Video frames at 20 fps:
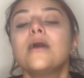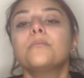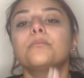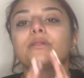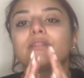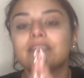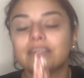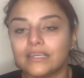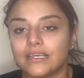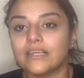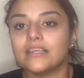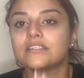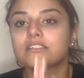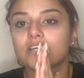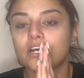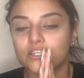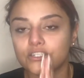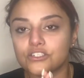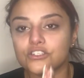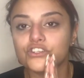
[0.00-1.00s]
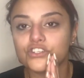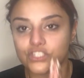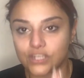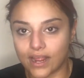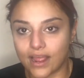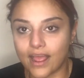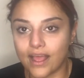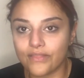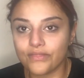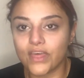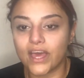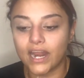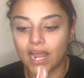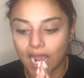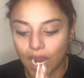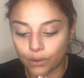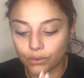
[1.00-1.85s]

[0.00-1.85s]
Please understand that